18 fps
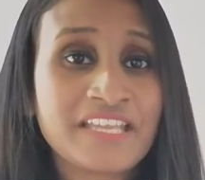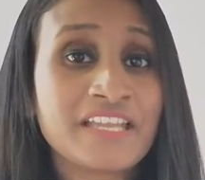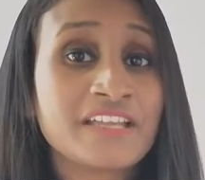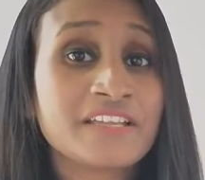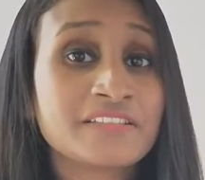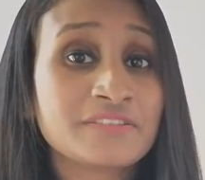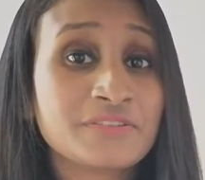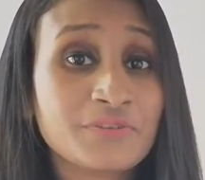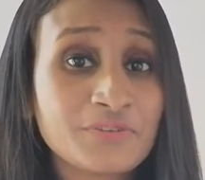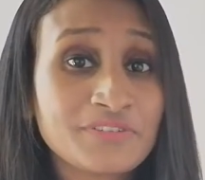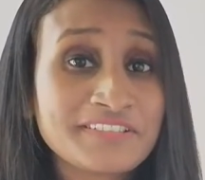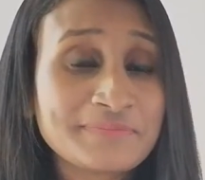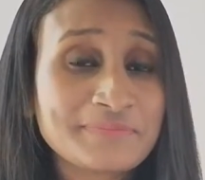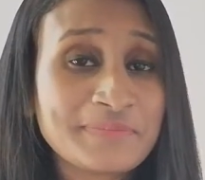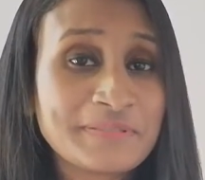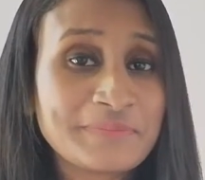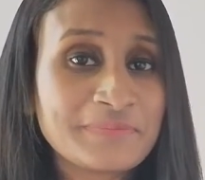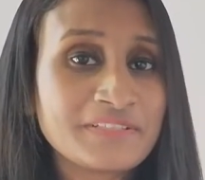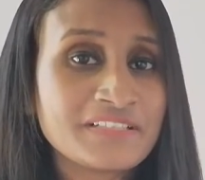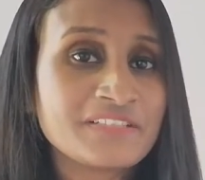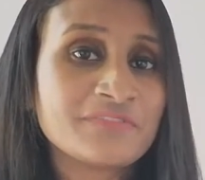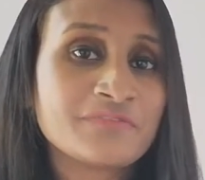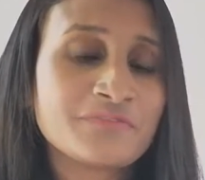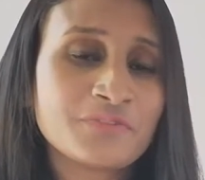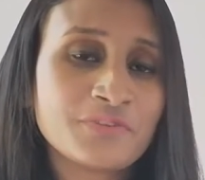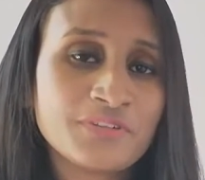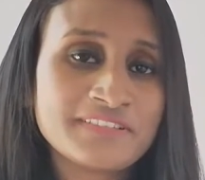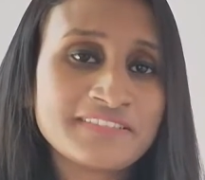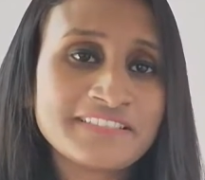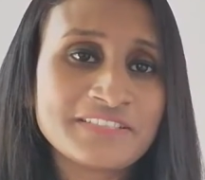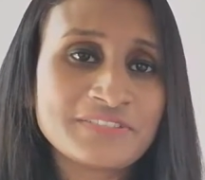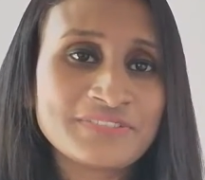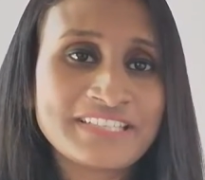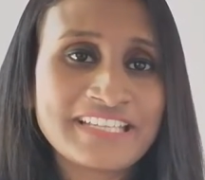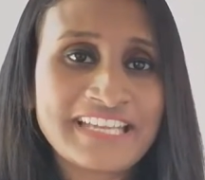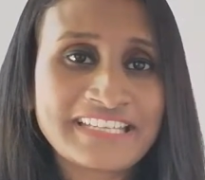Those people fall into the
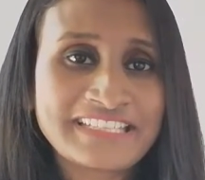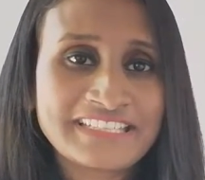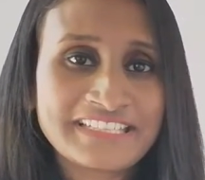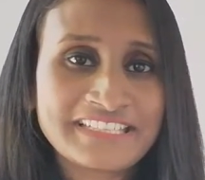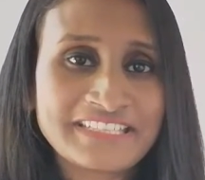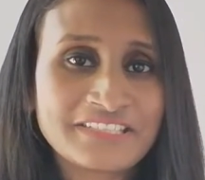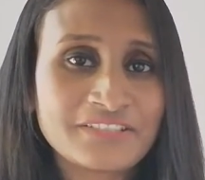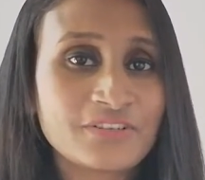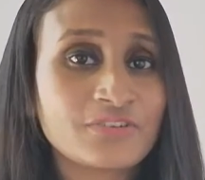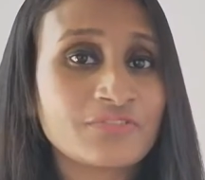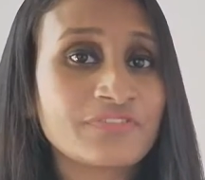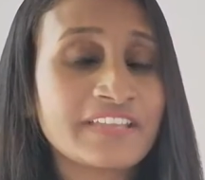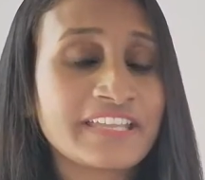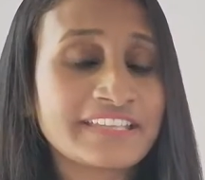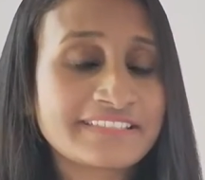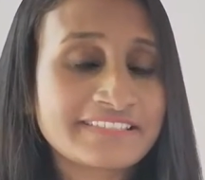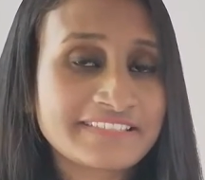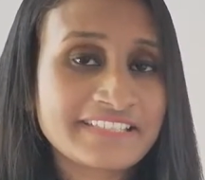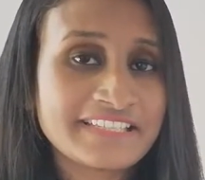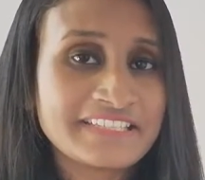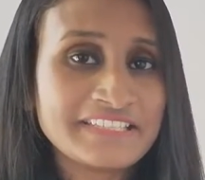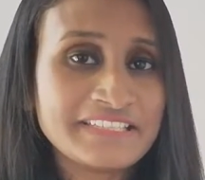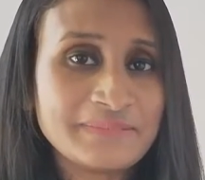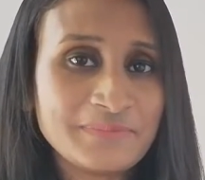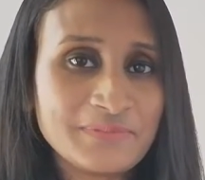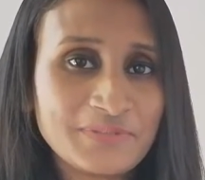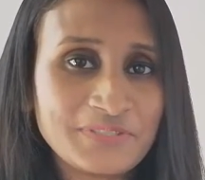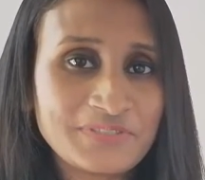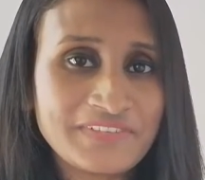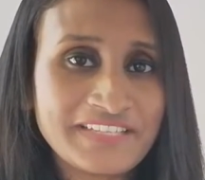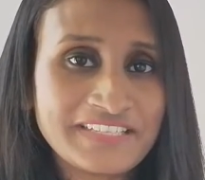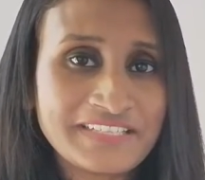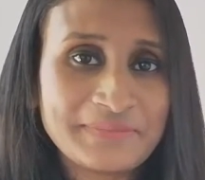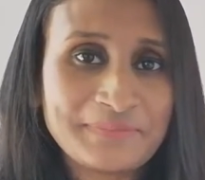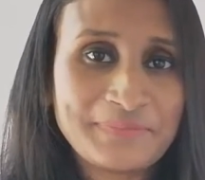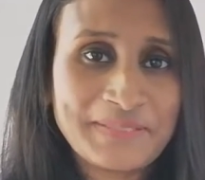category of externally motivated
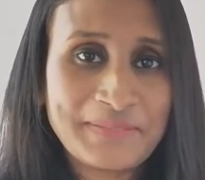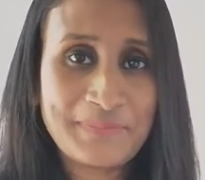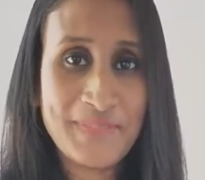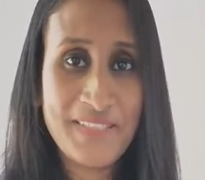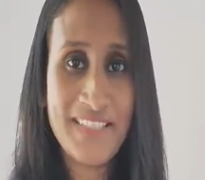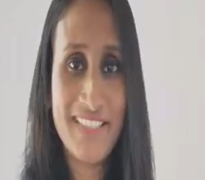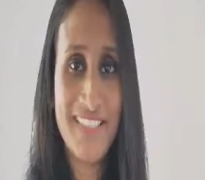people.